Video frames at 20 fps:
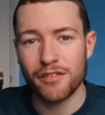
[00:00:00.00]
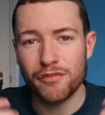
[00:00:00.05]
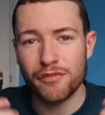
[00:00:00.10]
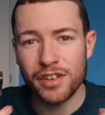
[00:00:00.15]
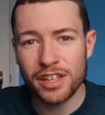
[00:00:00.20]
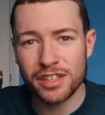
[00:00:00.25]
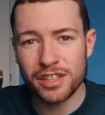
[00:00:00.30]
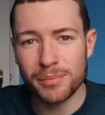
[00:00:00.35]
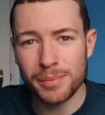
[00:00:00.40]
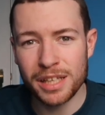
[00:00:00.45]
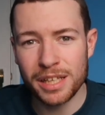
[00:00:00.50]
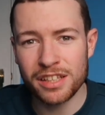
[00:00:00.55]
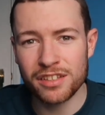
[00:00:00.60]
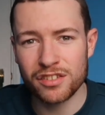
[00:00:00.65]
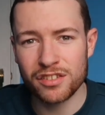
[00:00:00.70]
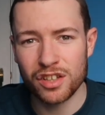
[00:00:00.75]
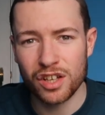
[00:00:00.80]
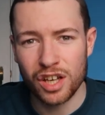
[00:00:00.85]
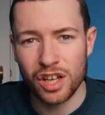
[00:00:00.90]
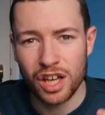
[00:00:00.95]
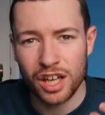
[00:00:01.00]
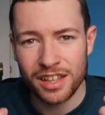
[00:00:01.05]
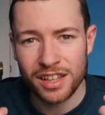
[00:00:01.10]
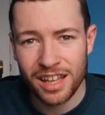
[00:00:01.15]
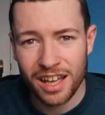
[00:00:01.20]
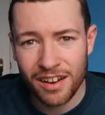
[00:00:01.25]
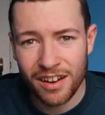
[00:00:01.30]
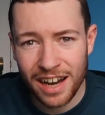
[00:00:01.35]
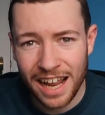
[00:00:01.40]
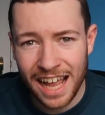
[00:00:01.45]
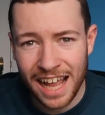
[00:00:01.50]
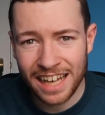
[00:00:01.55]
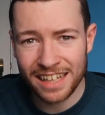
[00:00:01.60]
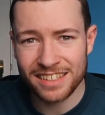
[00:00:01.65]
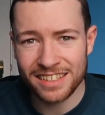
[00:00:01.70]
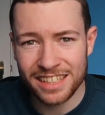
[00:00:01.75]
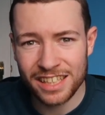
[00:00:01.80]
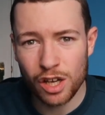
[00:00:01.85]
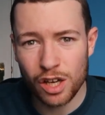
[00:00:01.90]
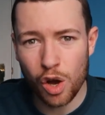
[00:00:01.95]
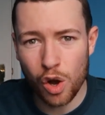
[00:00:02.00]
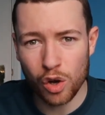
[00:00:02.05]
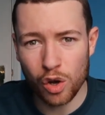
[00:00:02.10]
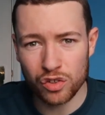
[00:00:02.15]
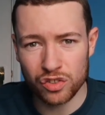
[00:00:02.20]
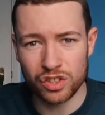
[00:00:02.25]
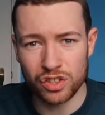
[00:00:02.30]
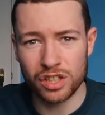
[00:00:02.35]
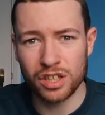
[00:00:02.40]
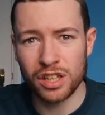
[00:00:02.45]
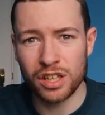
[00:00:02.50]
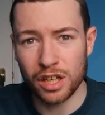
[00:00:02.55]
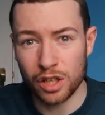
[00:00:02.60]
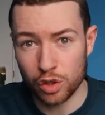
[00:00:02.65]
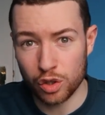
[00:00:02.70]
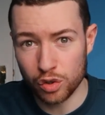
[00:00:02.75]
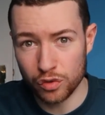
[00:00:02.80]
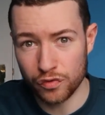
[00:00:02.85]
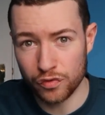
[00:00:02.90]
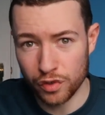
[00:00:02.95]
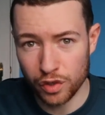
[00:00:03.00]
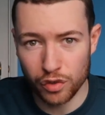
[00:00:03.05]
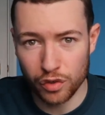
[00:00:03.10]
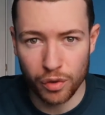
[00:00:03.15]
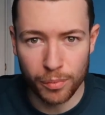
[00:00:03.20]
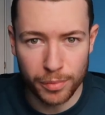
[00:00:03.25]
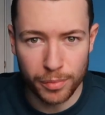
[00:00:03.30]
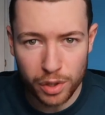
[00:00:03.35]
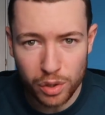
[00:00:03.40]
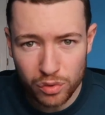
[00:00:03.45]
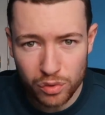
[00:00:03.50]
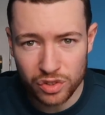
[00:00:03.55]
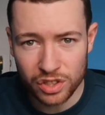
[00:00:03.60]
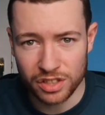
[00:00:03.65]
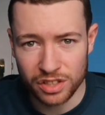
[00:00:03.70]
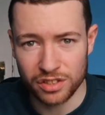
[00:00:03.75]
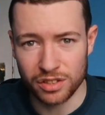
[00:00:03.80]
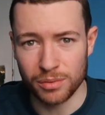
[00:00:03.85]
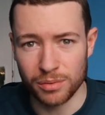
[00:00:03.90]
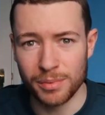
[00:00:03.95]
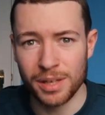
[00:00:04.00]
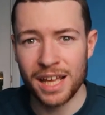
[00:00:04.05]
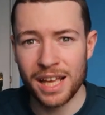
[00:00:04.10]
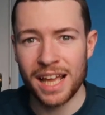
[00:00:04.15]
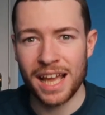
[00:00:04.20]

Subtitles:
vitamins that are antioxidant and good for your immune system